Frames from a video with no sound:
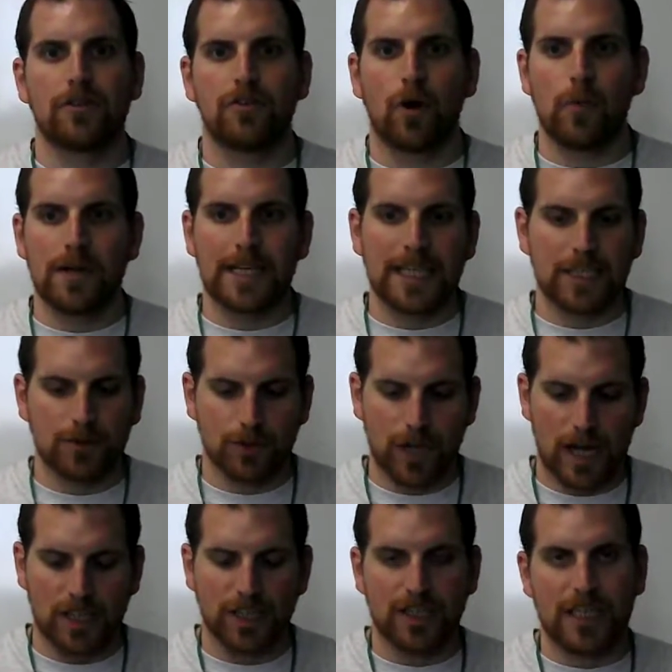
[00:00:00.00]
So we teach them
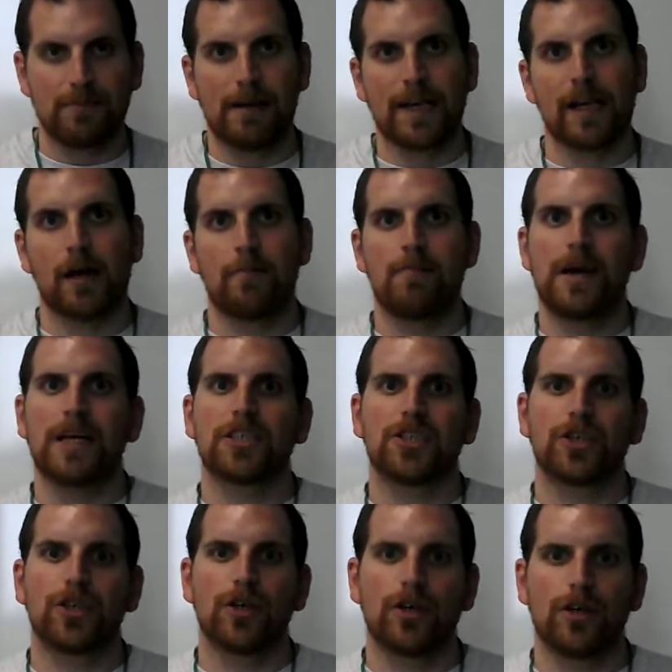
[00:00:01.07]
strategies like making a
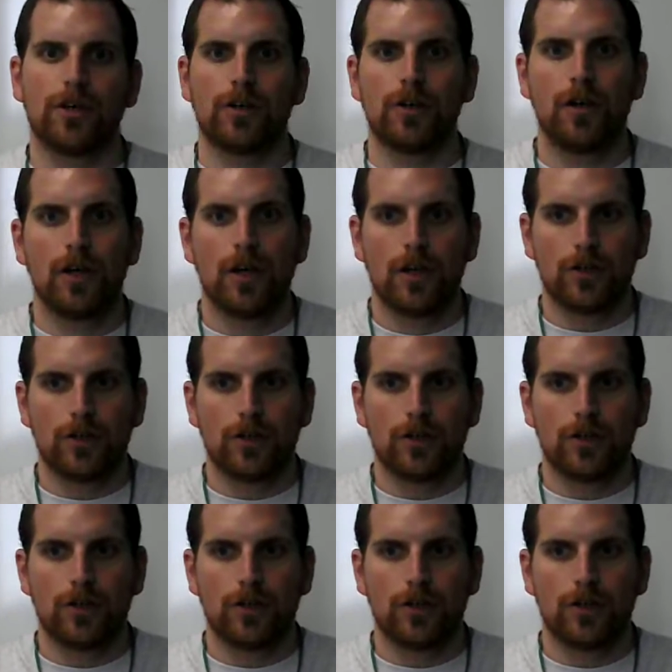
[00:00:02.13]
picture,